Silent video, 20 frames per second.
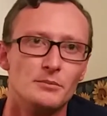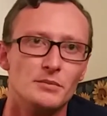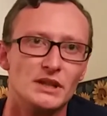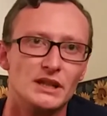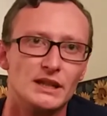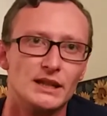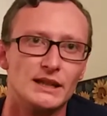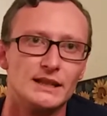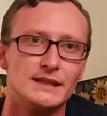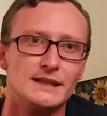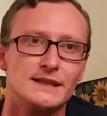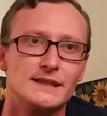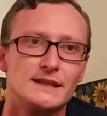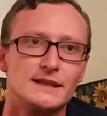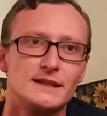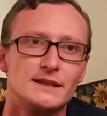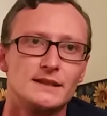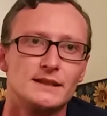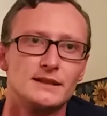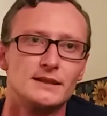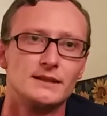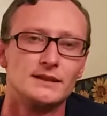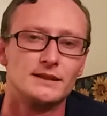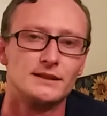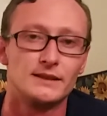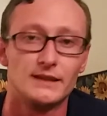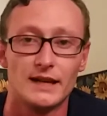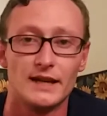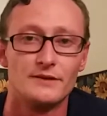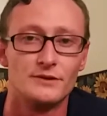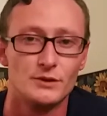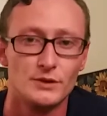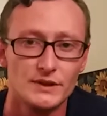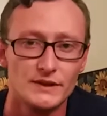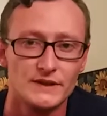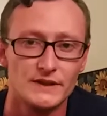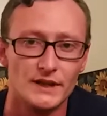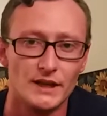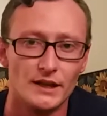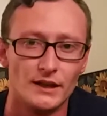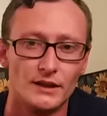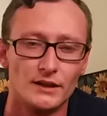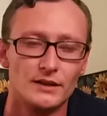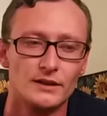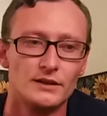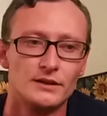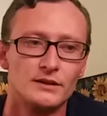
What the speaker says: because lives are at stake.